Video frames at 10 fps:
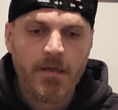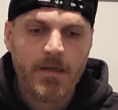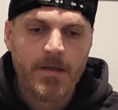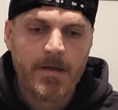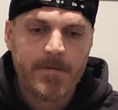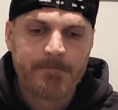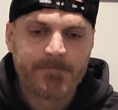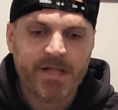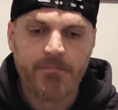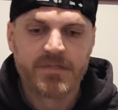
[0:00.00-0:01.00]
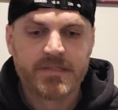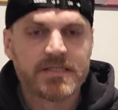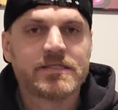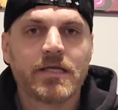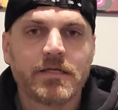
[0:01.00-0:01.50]
And um, I'm going to take
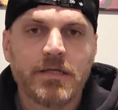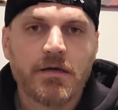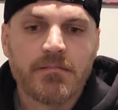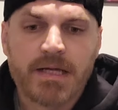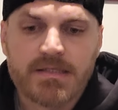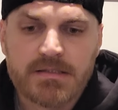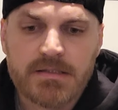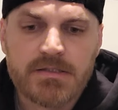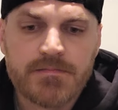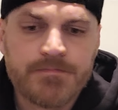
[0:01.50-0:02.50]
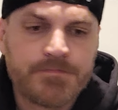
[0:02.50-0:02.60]
Shayna Young by decision.